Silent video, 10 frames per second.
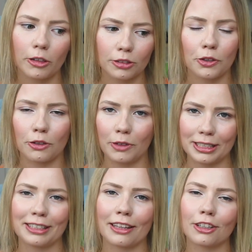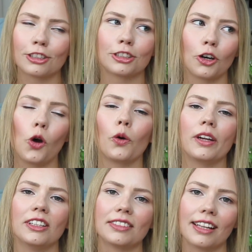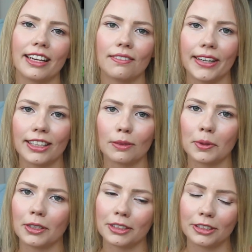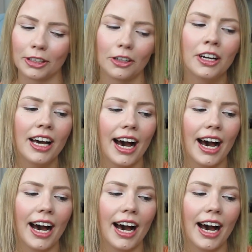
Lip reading: also for the reason that they're so easily available, you know.